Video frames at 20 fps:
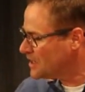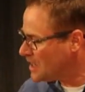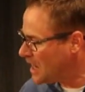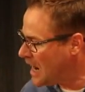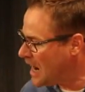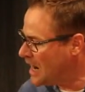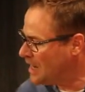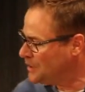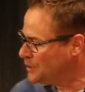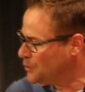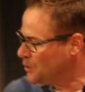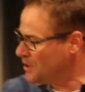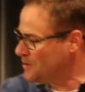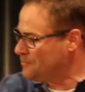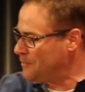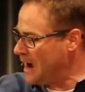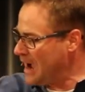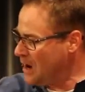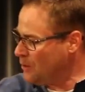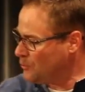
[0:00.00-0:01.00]

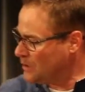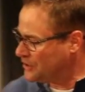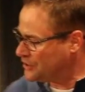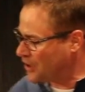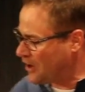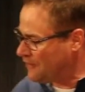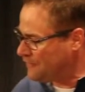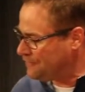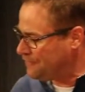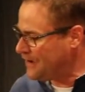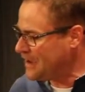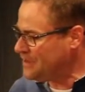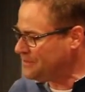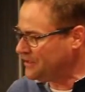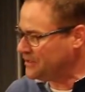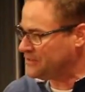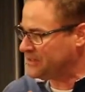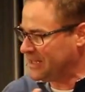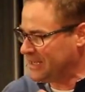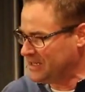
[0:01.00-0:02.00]
conduit by which our
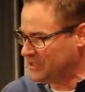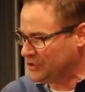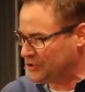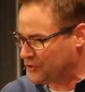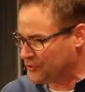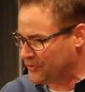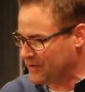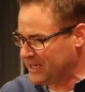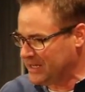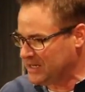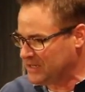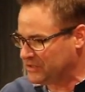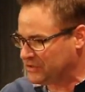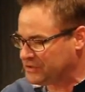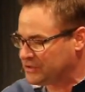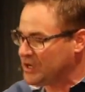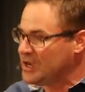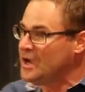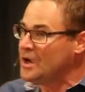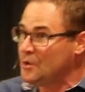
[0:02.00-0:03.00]
faith is
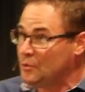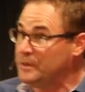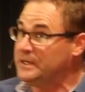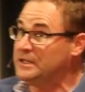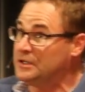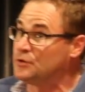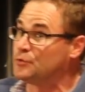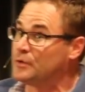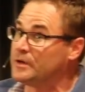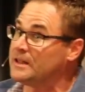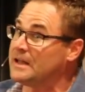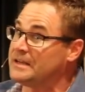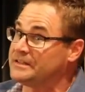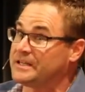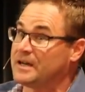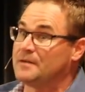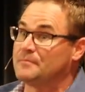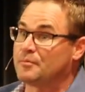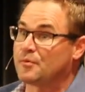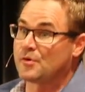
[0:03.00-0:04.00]
increased, we need to
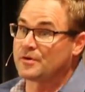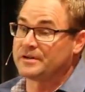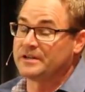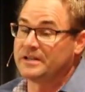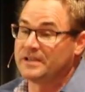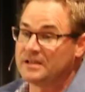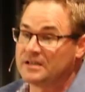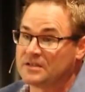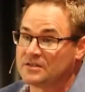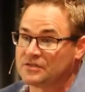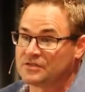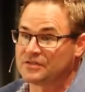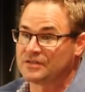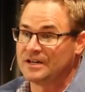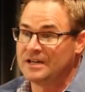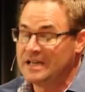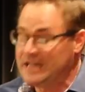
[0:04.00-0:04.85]
realize how important it is.